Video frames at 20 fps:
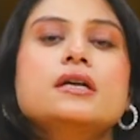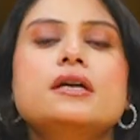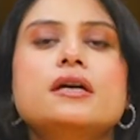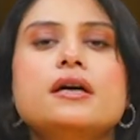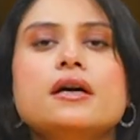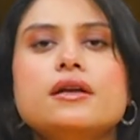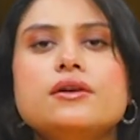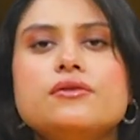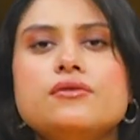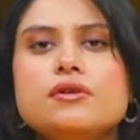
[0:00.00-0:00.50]

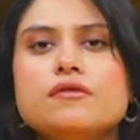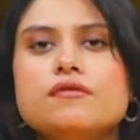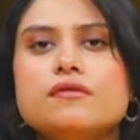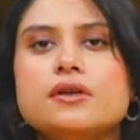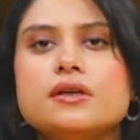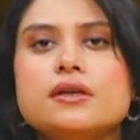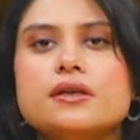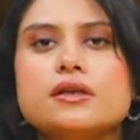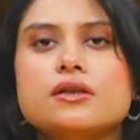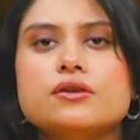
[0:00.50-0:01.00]
Henry
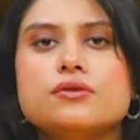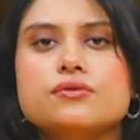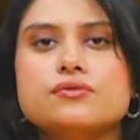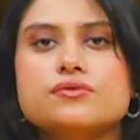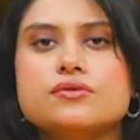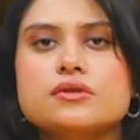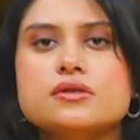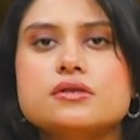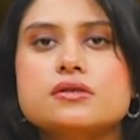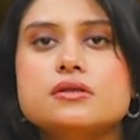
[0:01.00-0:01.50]
Fielding
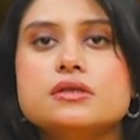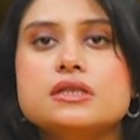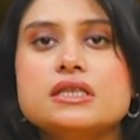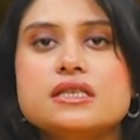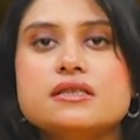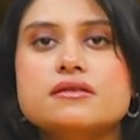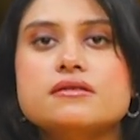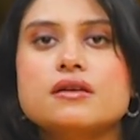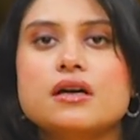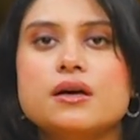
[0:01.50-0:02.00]
uses
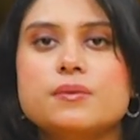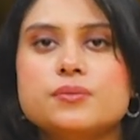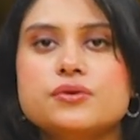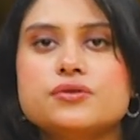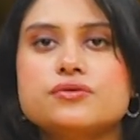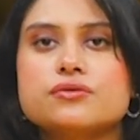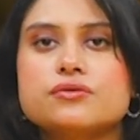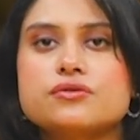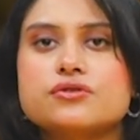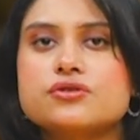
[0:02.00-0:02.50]
these
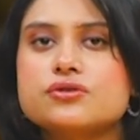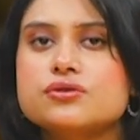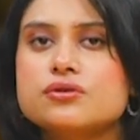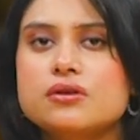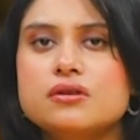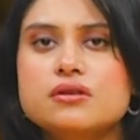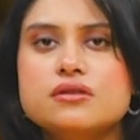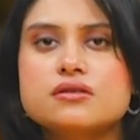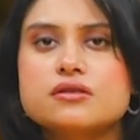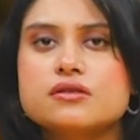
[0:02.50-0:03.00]
episodes
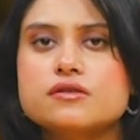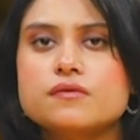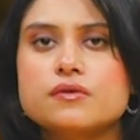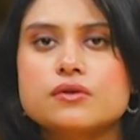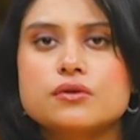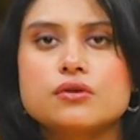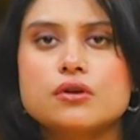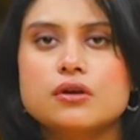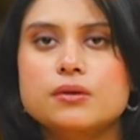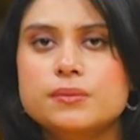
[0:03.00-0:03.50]
not just for
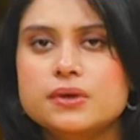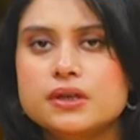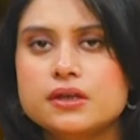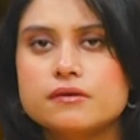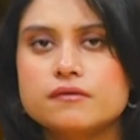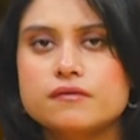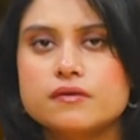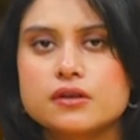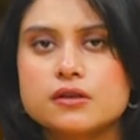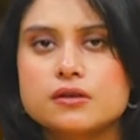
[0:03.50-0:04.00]
comic
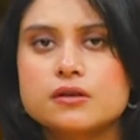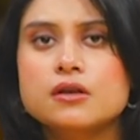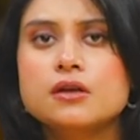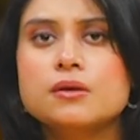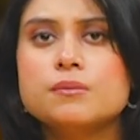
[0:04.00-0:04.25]
effect,